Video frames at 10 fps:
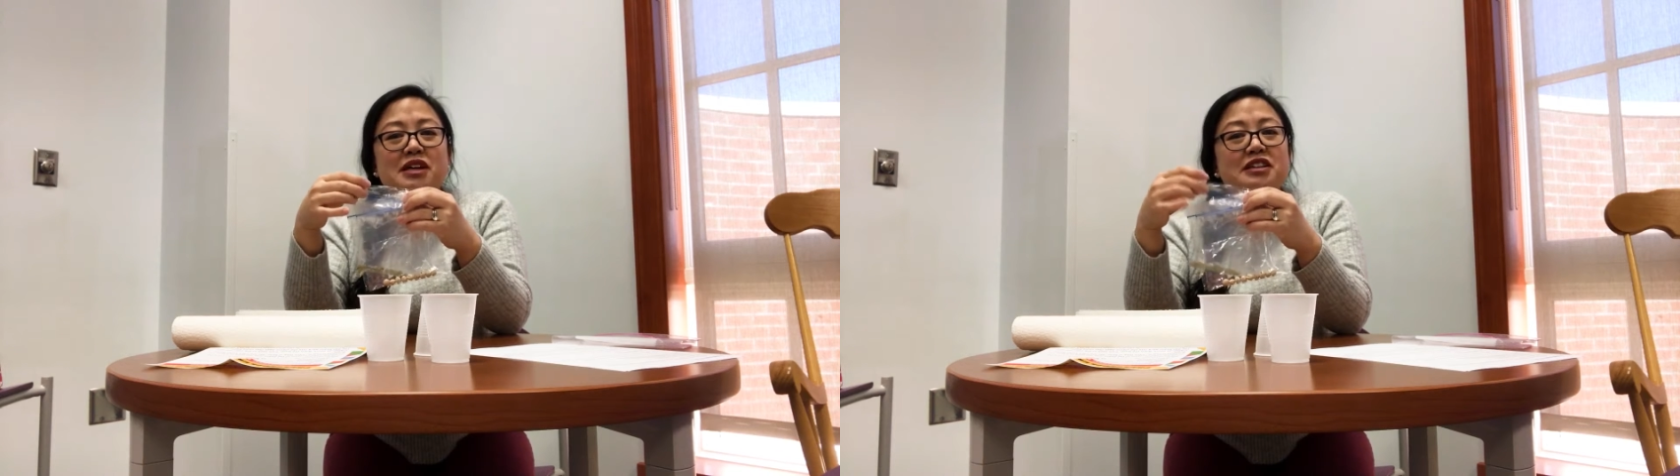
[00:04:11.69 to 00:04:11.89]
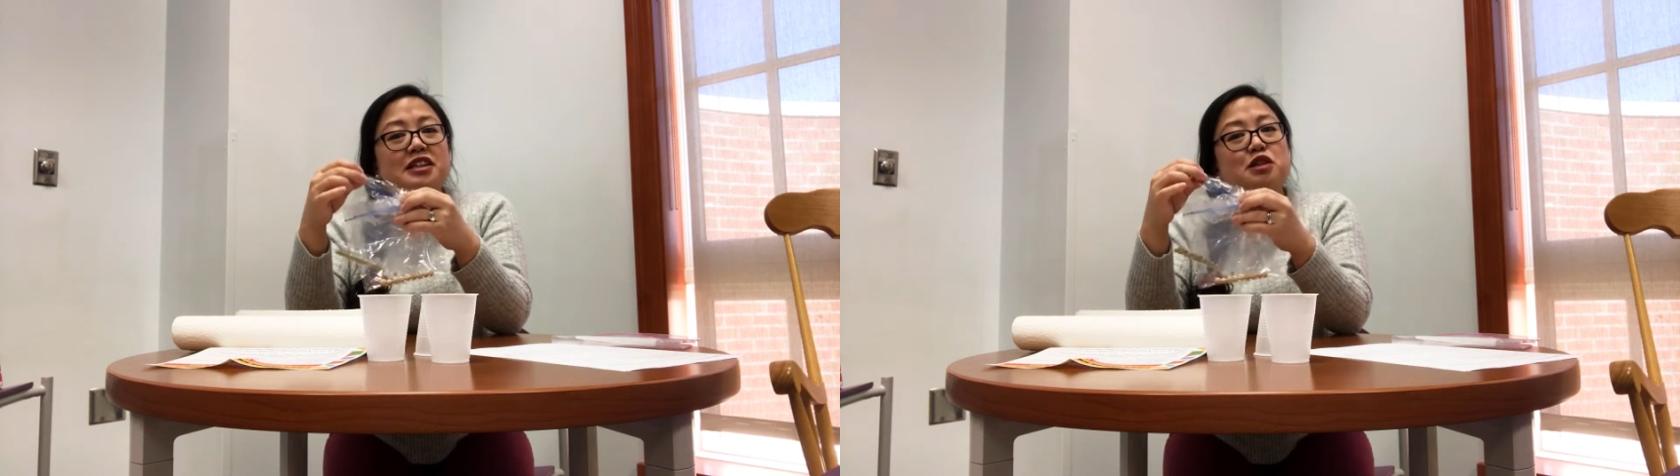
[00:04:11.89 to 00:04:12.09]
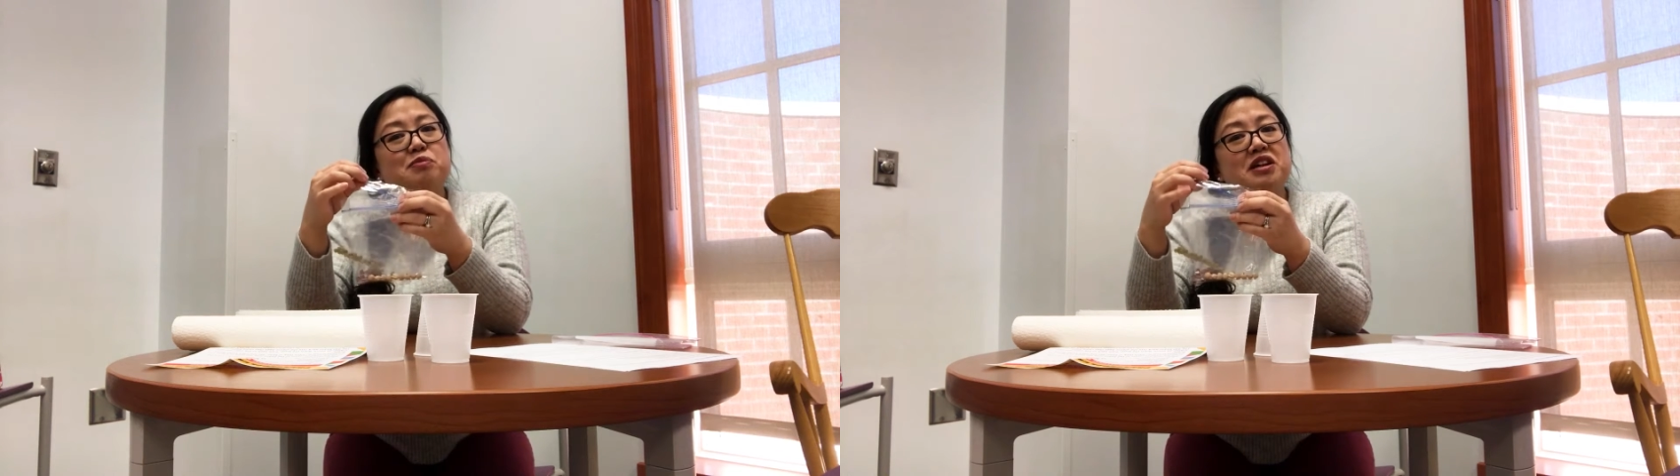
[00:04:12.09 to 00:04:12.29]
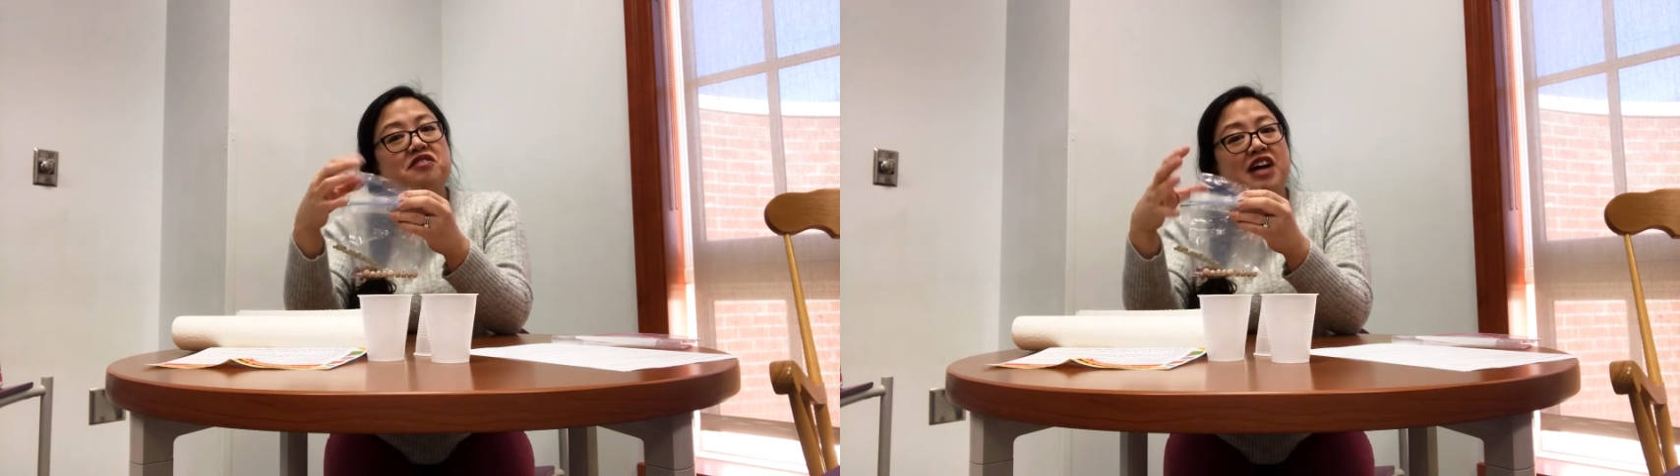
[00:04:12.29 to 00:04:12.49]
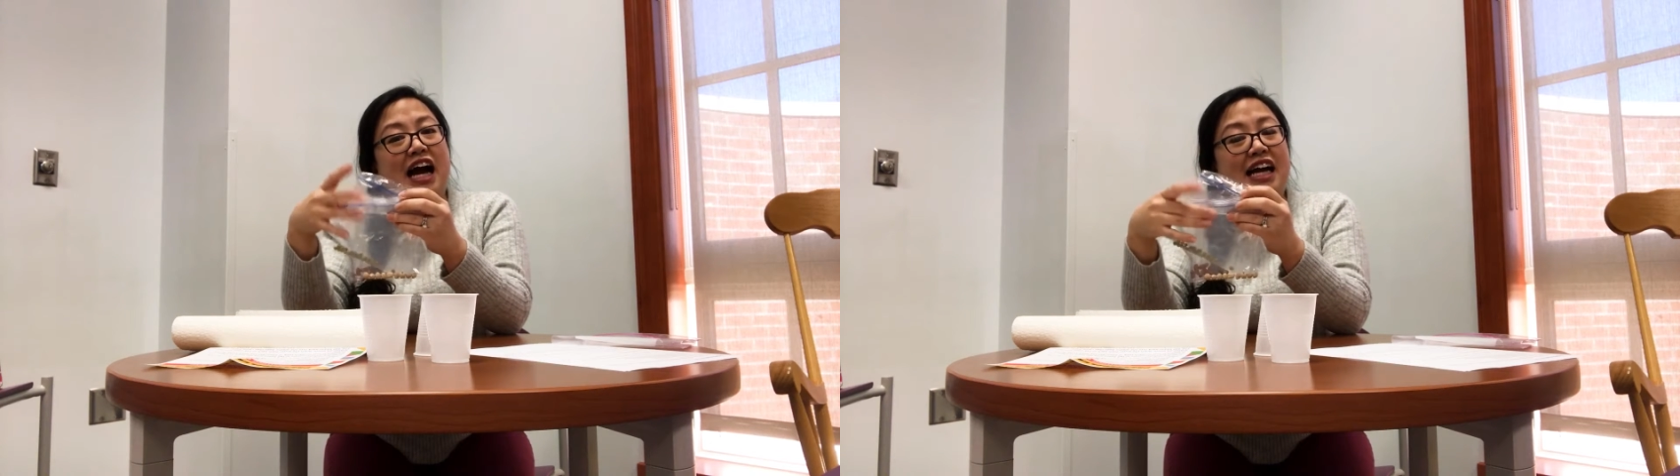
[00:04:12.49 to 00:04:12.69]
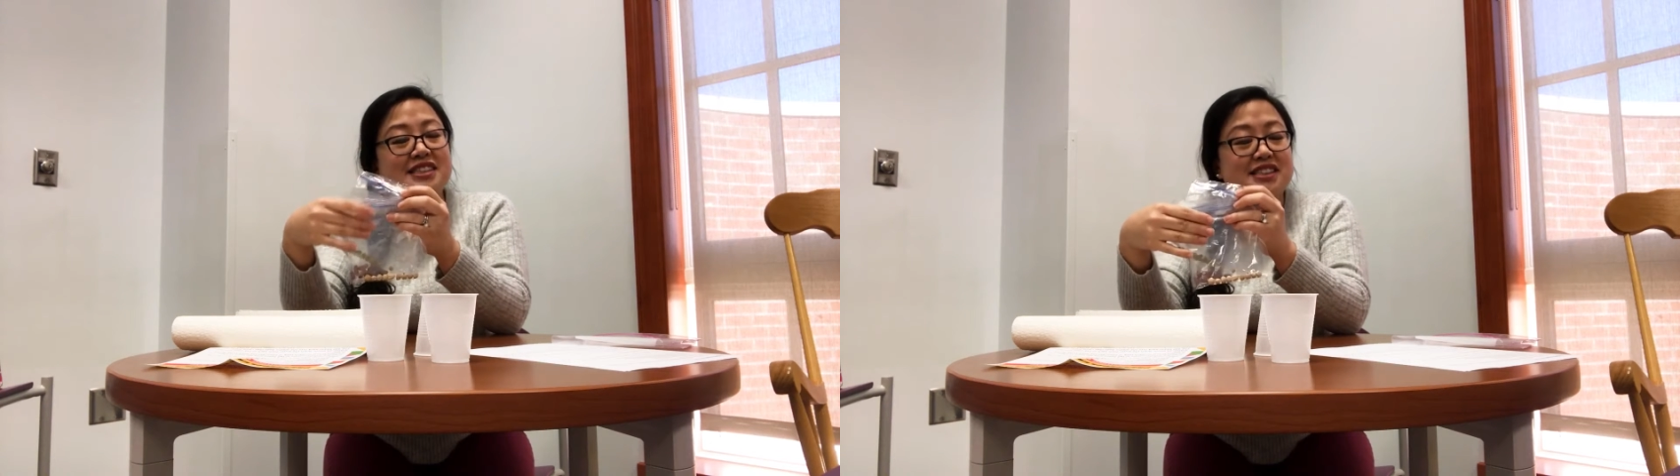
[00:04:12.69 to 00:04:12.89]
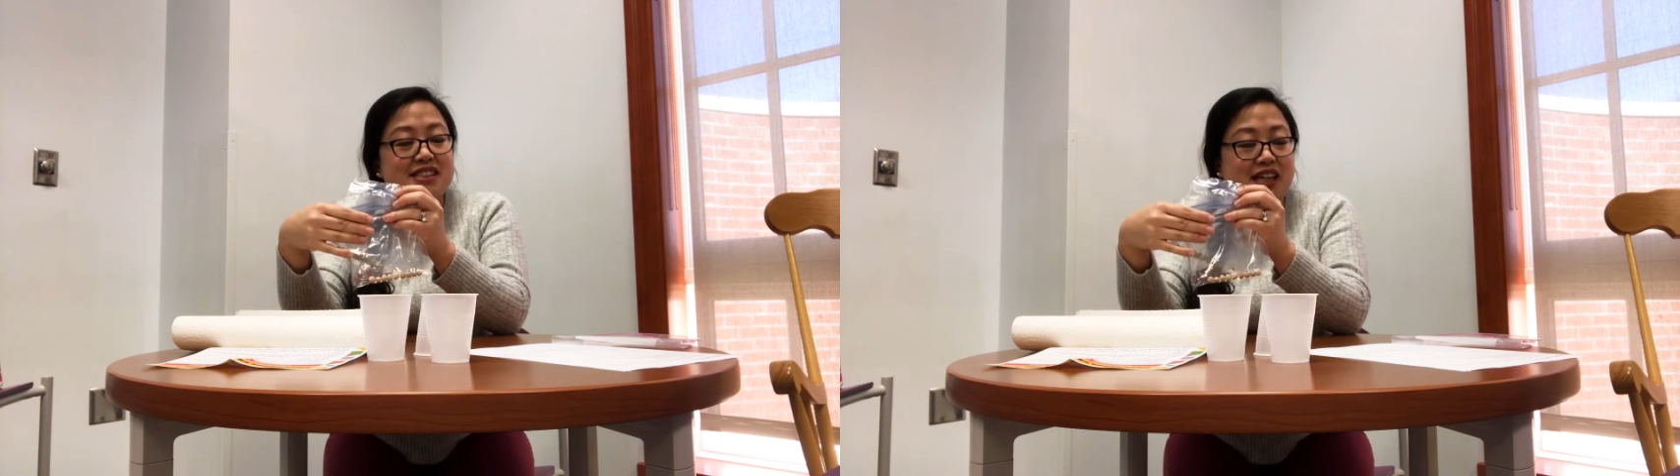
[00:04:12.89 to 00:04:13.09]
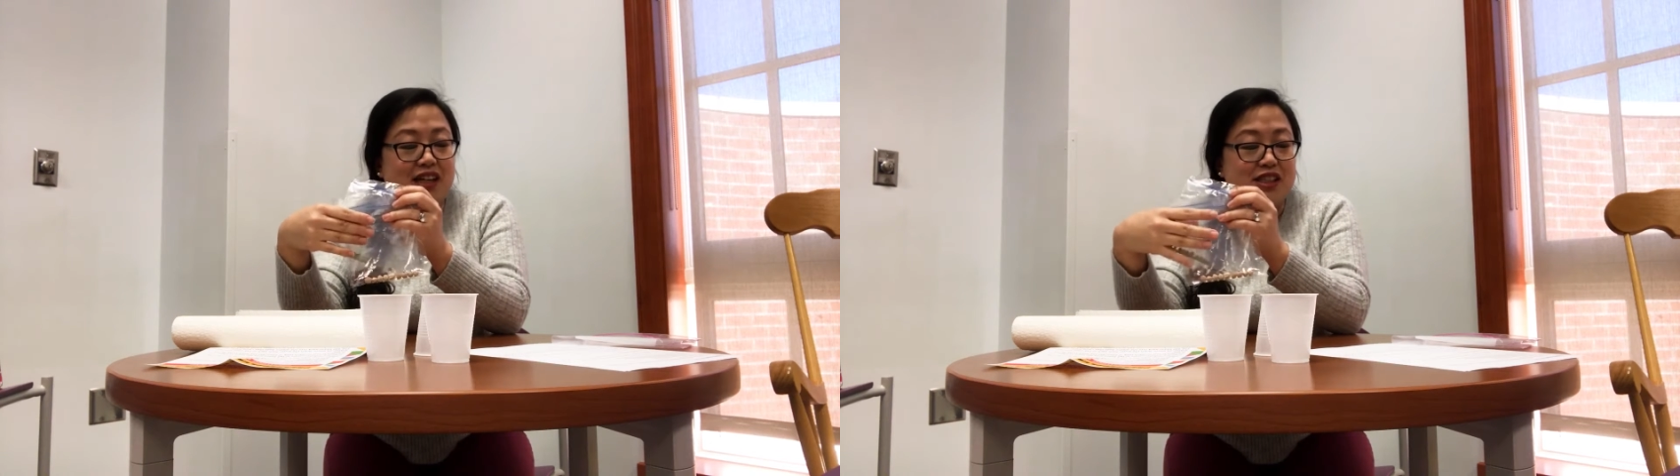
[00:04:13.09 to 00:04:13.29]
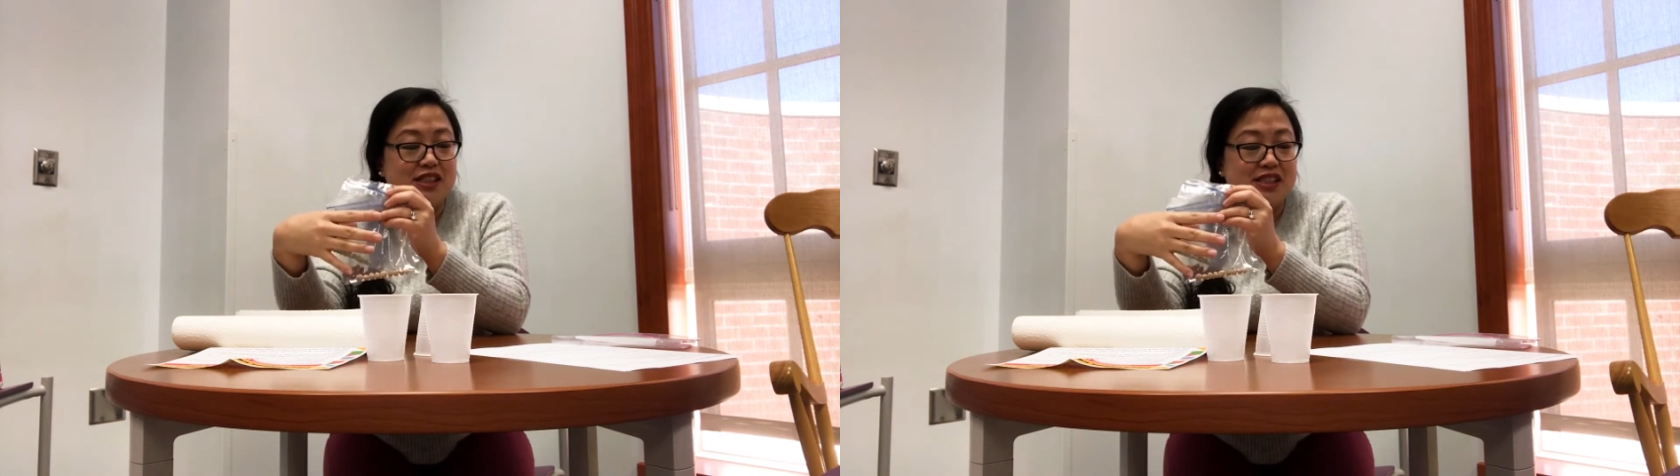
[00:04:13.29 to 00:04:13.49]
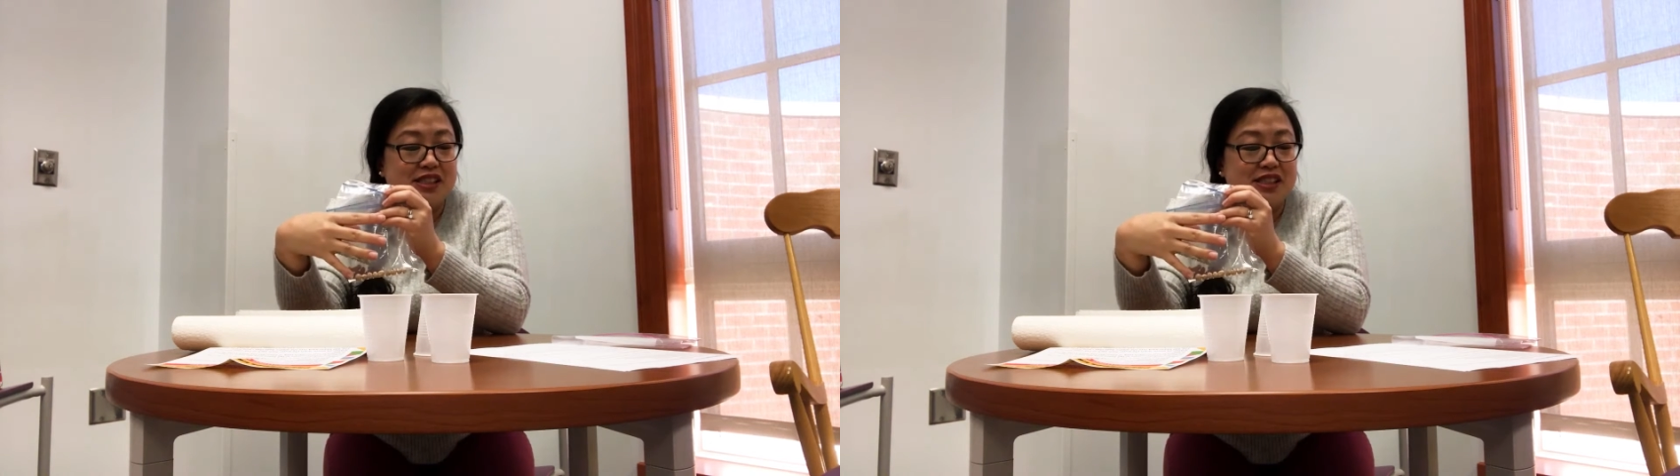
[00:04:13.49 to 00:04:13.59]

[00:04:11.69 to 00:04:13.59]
a little bit of a head start,